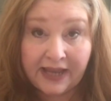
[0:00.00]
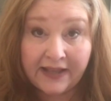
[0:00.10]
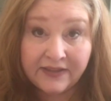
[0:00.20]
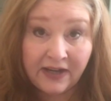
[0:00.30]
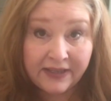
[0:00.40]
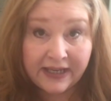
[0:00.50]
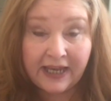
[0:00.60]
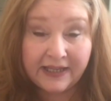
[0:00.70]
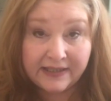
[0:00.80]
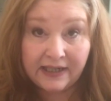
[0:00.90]
That's not the
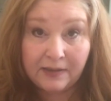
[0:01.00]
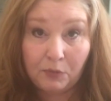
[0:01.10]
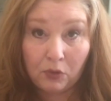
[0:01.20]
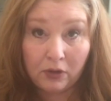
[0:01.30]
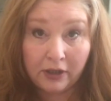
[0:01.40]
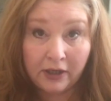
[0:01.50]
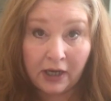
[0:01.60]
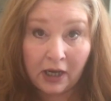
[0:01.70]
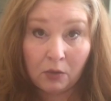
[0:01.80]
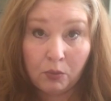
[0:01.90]
case anymore.
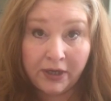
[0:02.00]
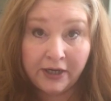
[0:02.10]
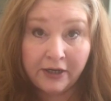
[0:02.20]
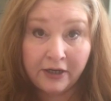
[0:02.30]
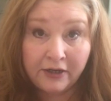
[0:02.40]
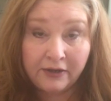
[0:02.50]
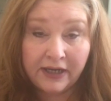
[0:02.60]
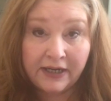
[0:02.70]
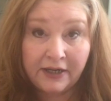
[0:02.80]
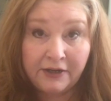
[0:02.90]

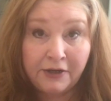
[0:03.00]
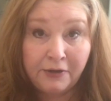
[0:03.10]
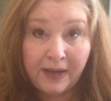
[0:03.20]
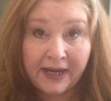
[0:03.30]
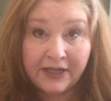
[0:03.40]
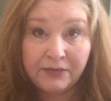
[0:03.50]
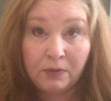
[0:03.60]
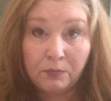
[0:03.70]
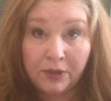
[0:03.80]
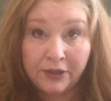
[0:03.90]
We're in a new age
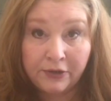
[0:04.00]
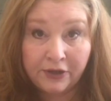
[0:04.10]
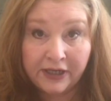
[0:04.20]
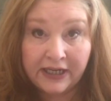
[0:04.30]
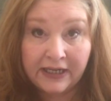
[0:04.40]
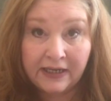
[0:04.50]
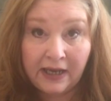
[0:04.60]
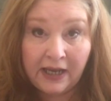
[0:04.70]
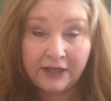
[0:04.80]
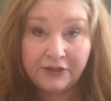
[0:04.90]
where we're learning